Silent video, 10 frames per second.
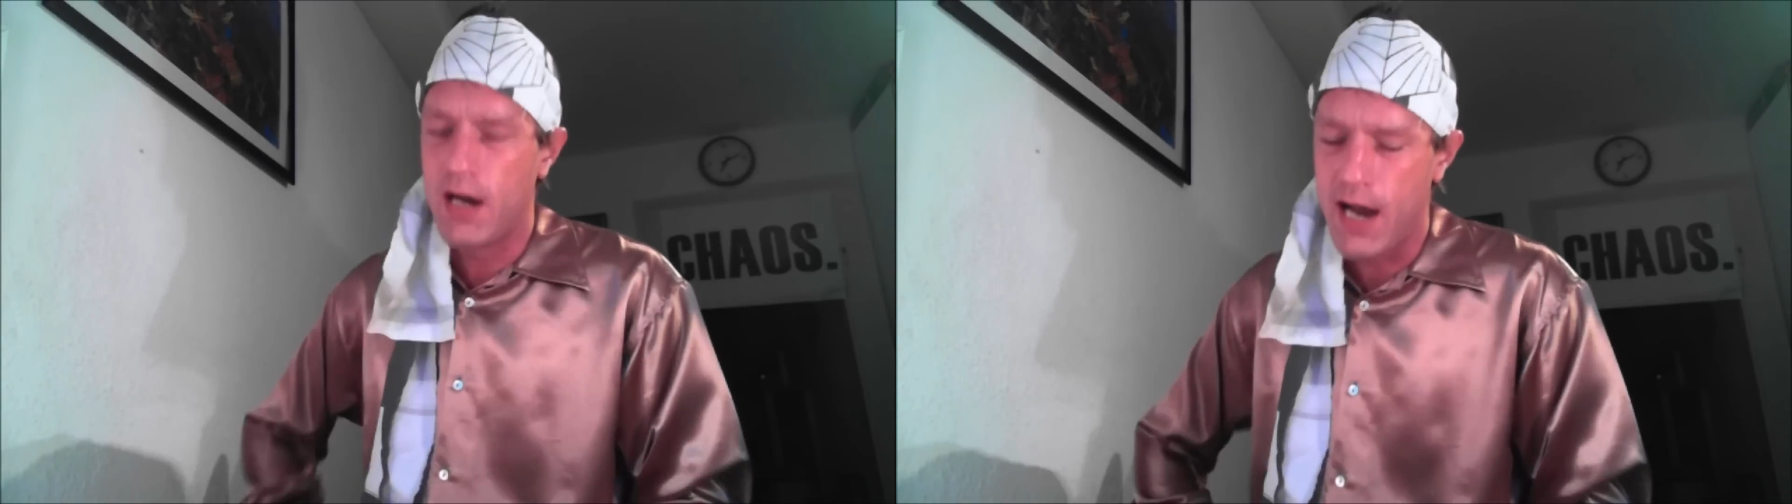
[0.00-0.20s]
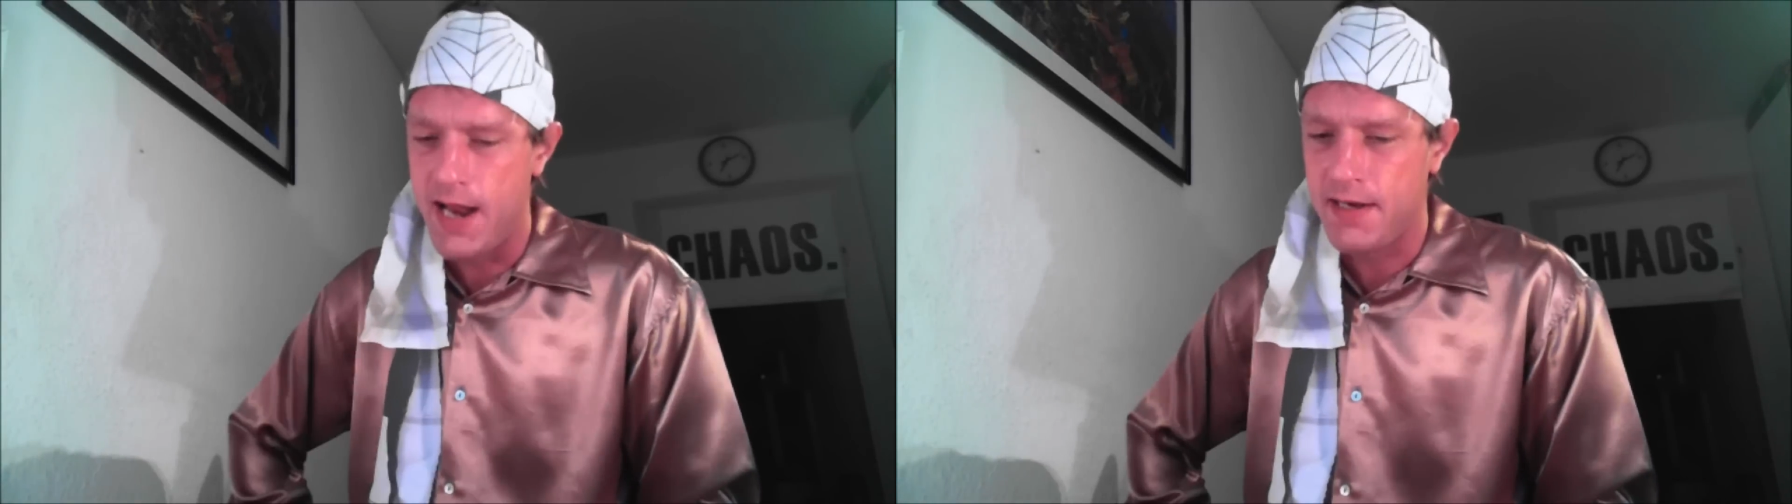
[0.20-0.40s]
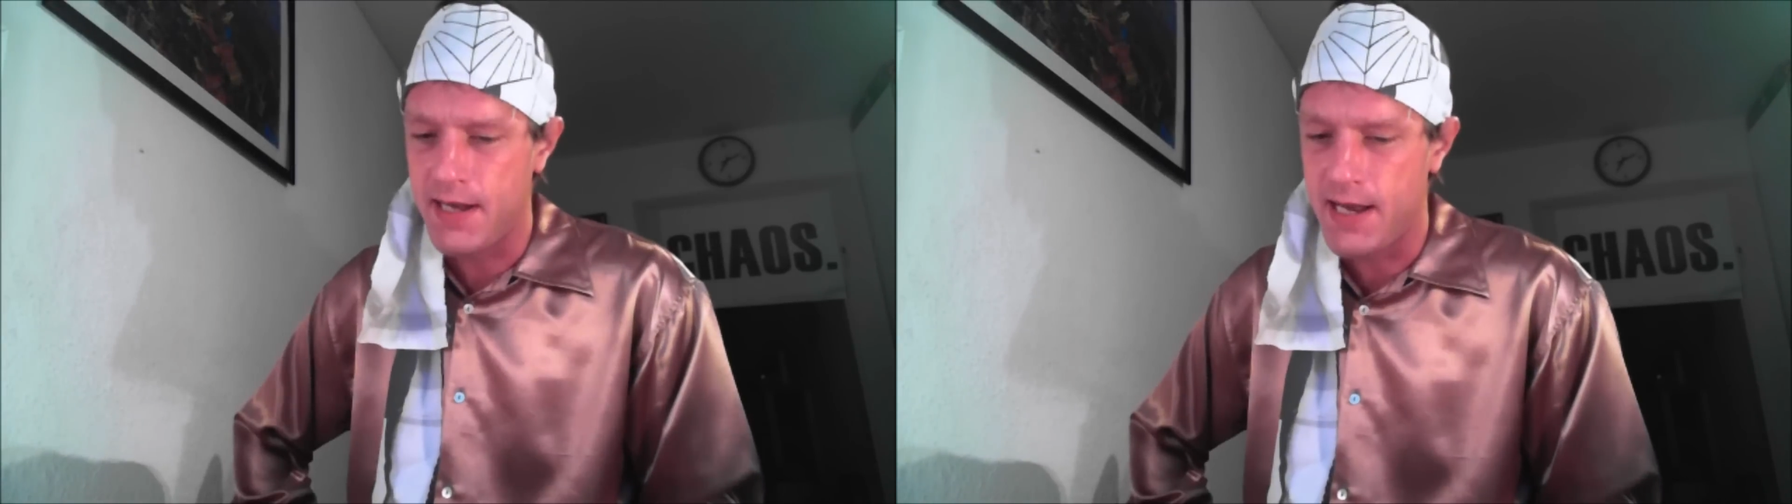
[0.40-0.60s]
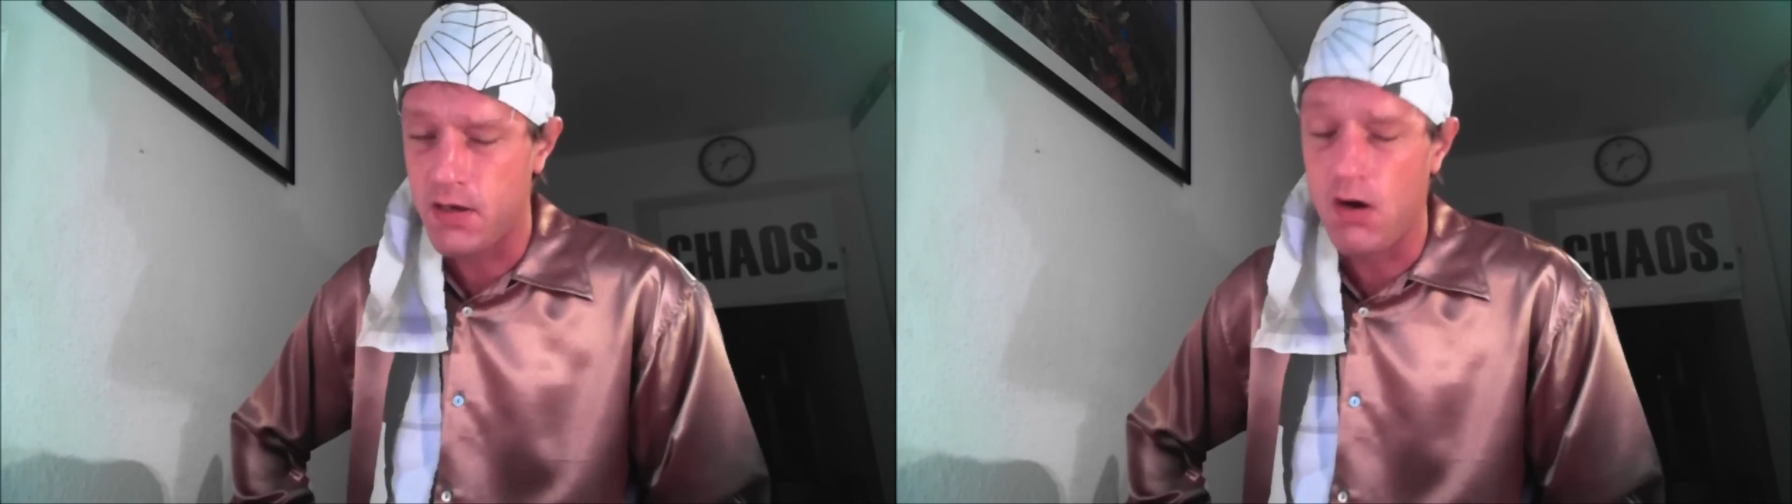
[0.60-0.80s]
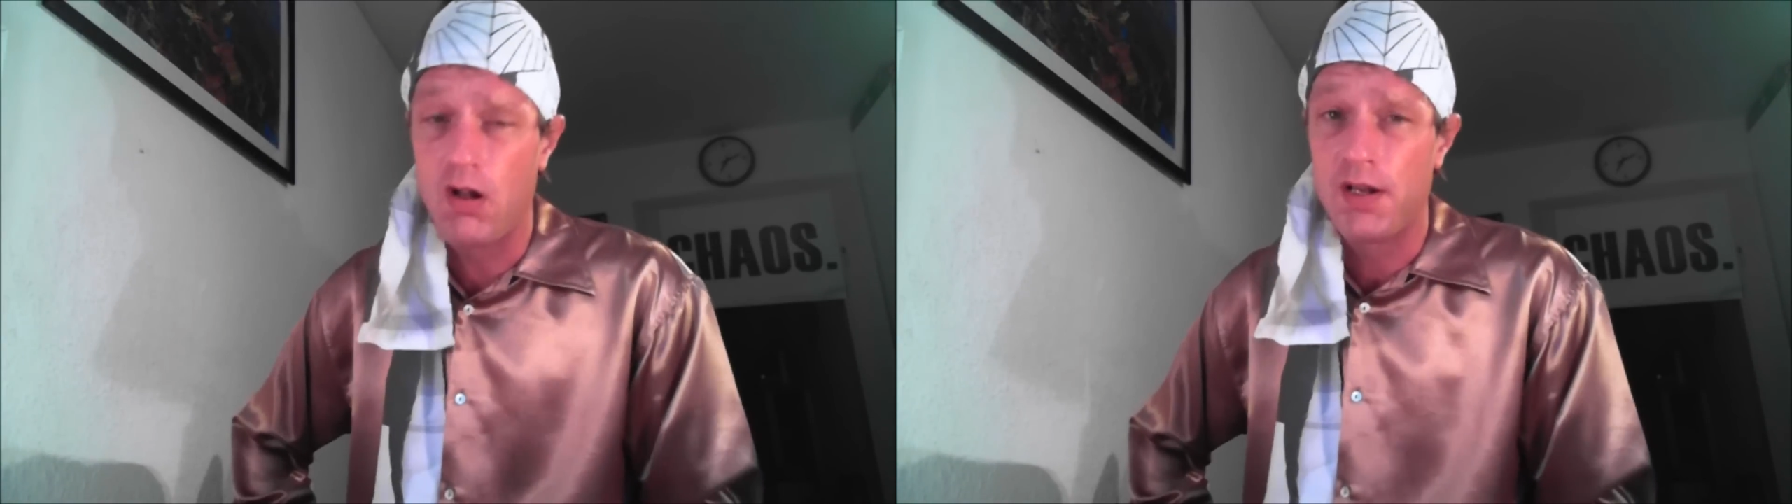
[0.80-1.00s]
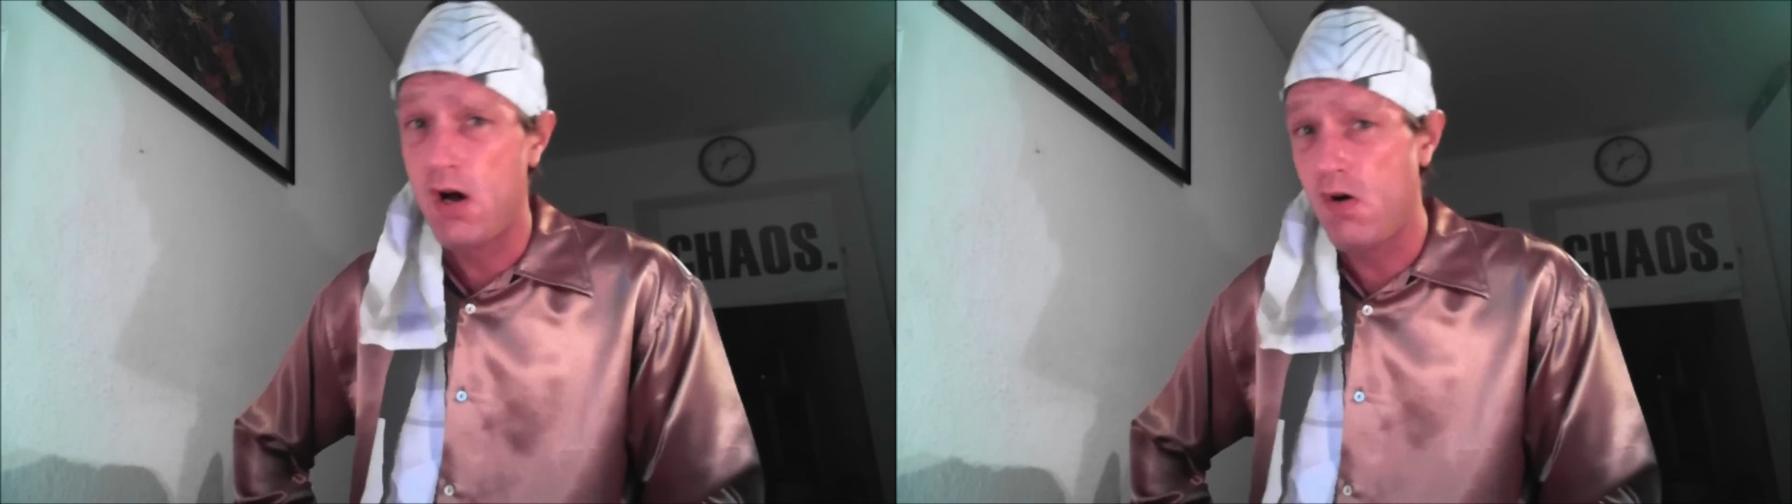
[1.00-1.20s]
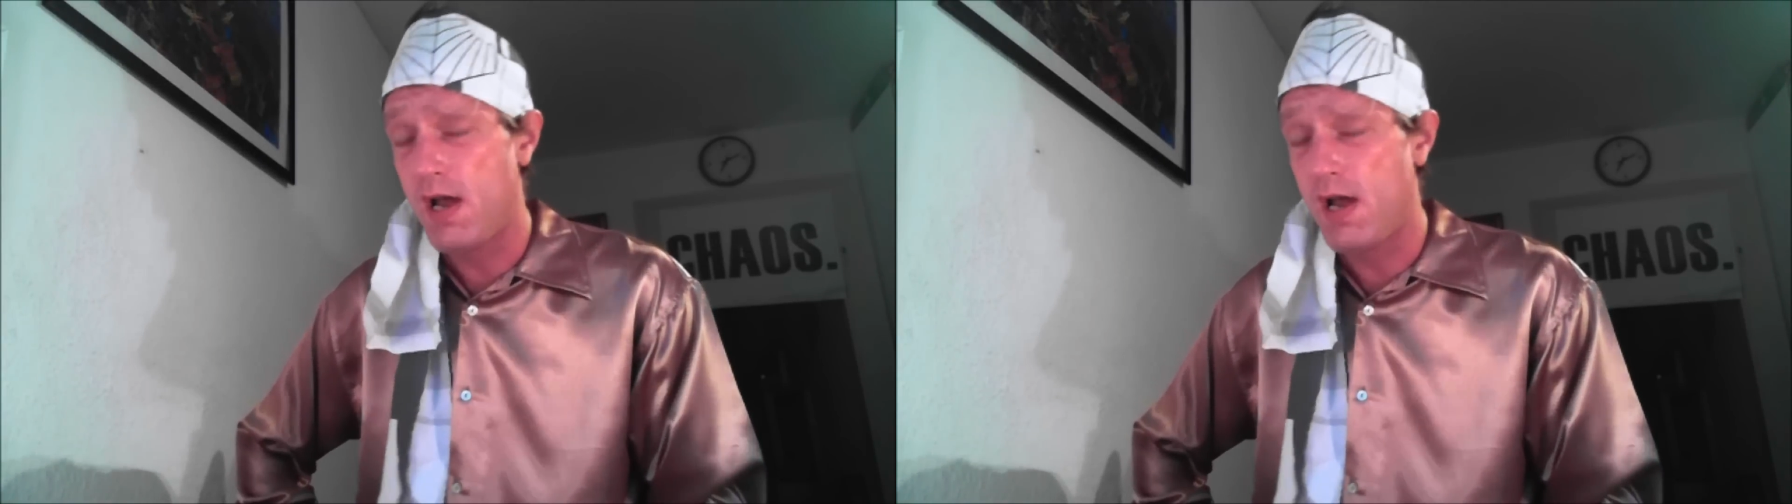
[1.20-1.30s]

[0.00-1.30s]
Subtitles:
And as you all know,